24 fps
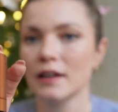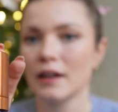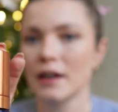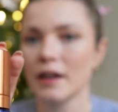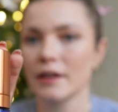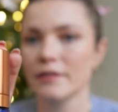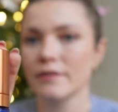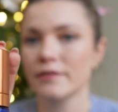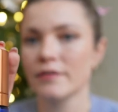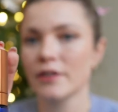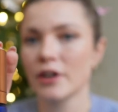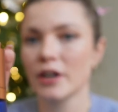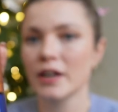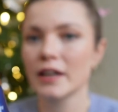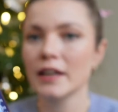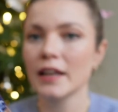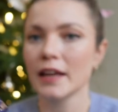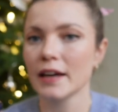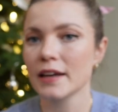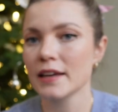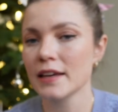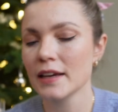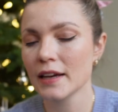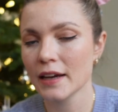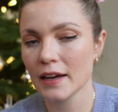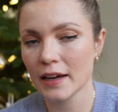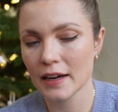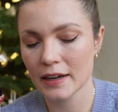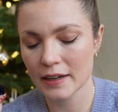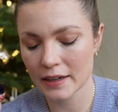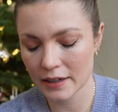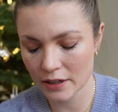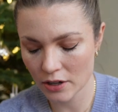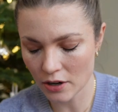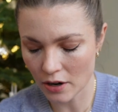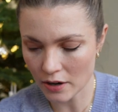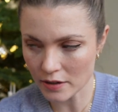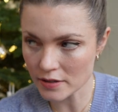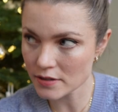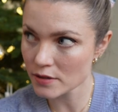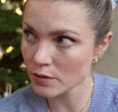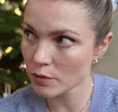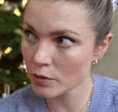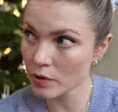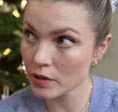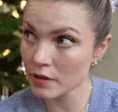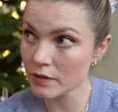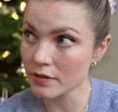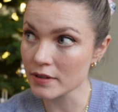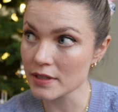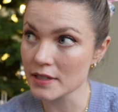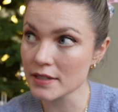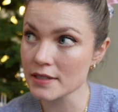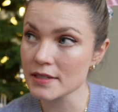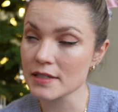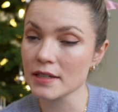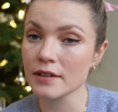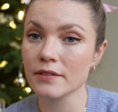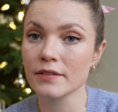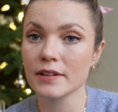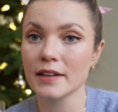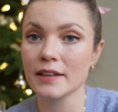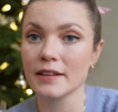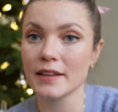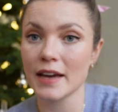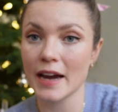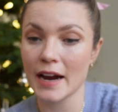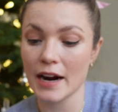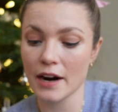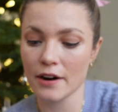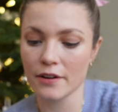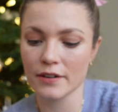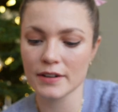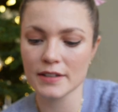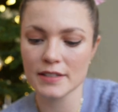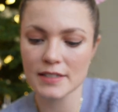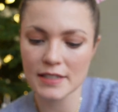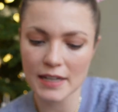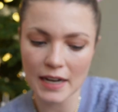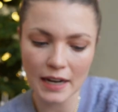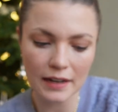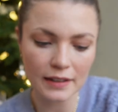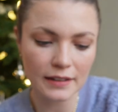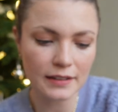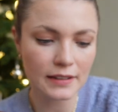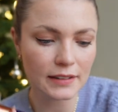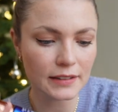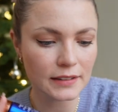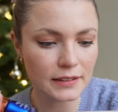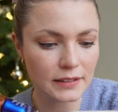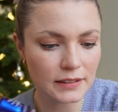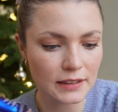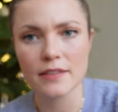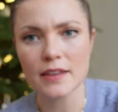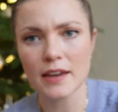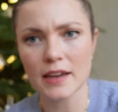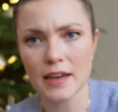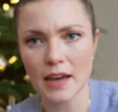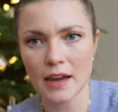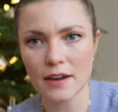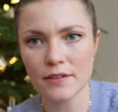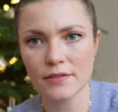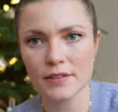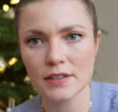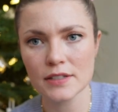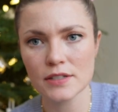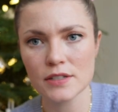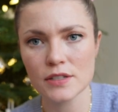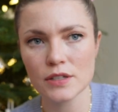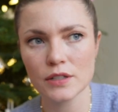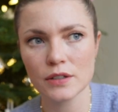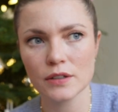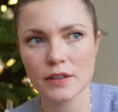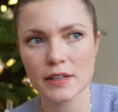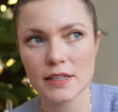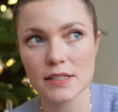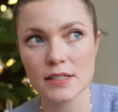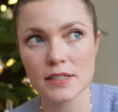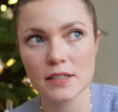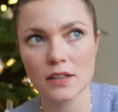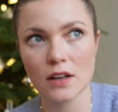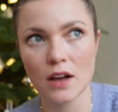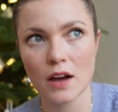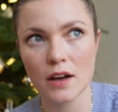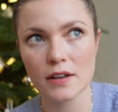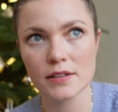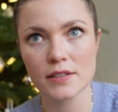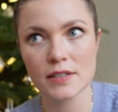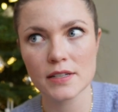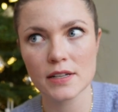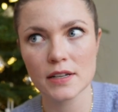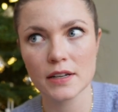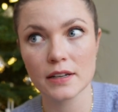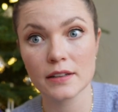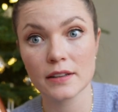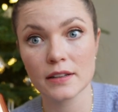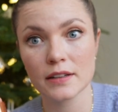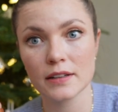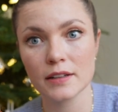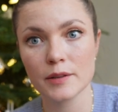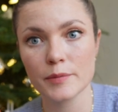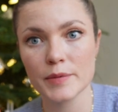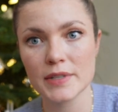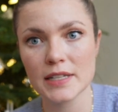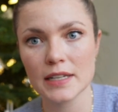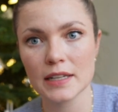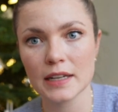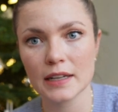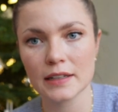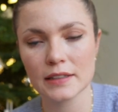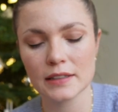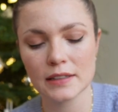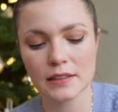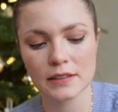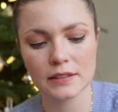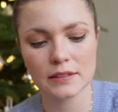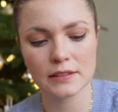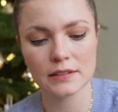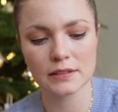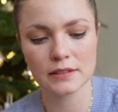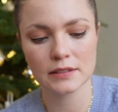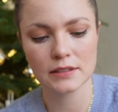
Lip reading: I'm very lucky and I got one of these even in the Harrods calendar. They gave this to us last year in the Liberty London